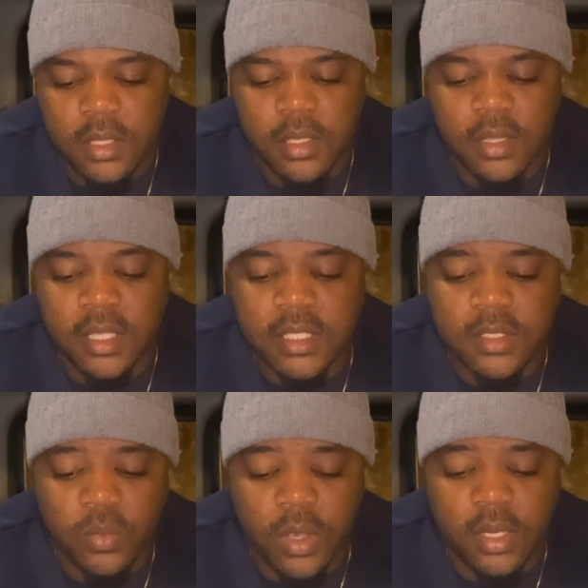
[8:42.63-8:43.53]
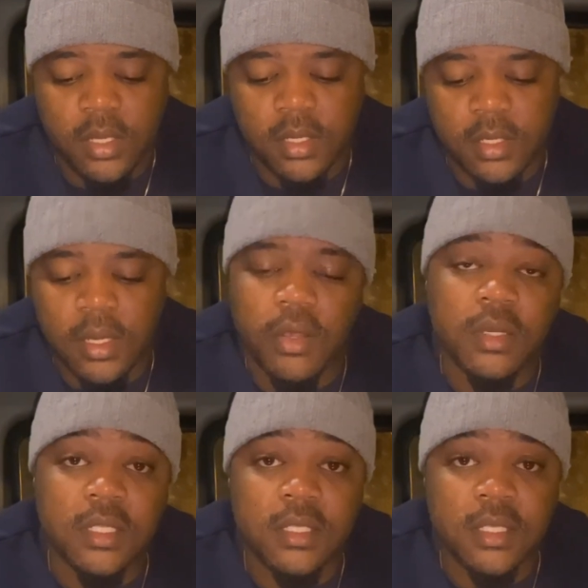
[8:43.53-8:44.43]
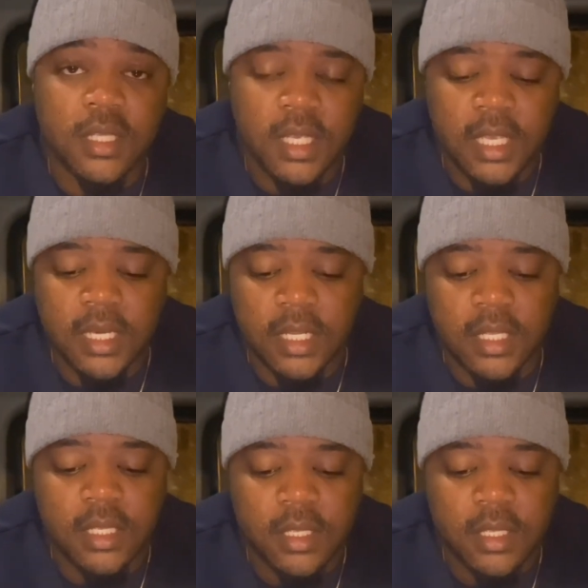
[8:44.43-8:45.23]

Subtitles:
This one, now listen keenly,